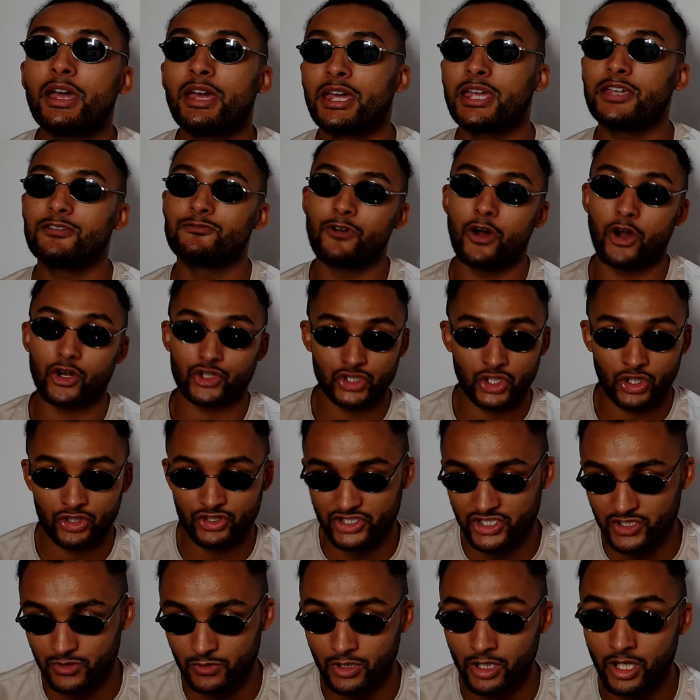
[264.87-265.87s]
he rocked John
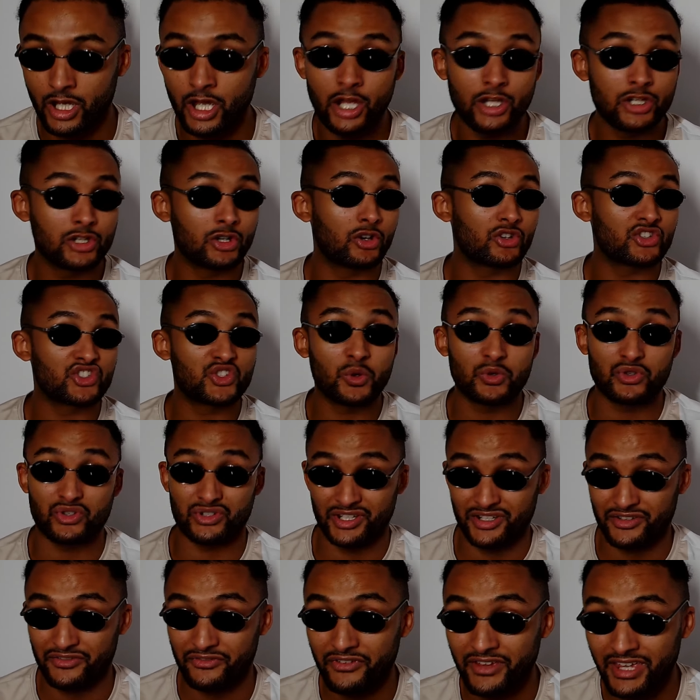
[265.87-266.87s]
Stewart. John Stewart was on
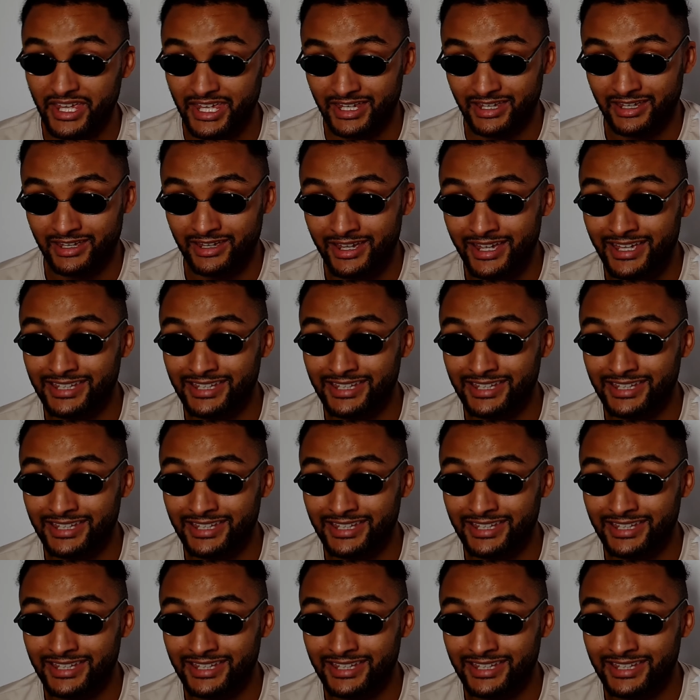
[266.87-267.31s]
his feet.